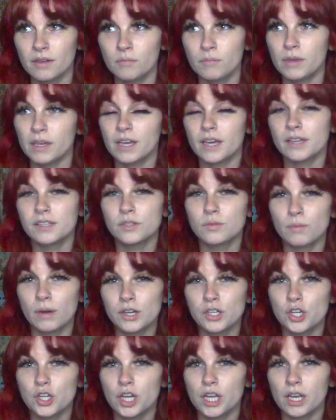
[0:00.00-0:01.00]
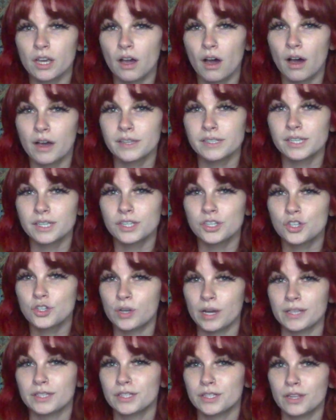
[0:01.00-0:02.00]
because rushing causes
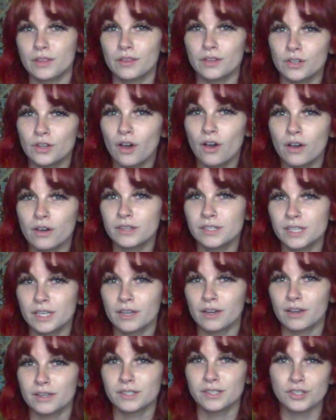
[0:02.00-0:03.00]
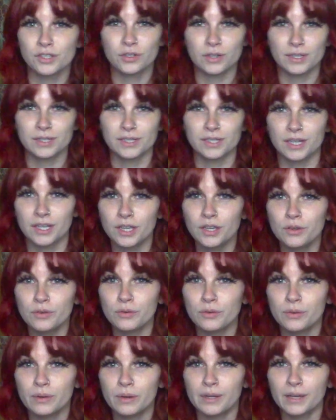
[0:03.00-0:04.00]
stress to the dogs and it causes stress to
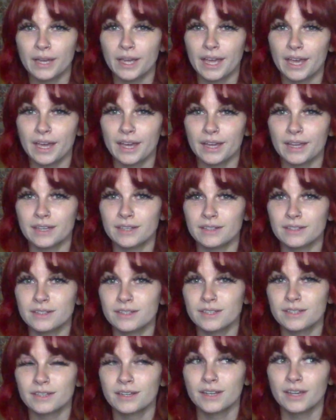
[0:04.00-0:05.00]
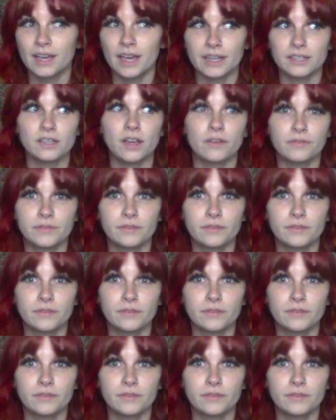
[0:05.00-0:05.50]
you, and it's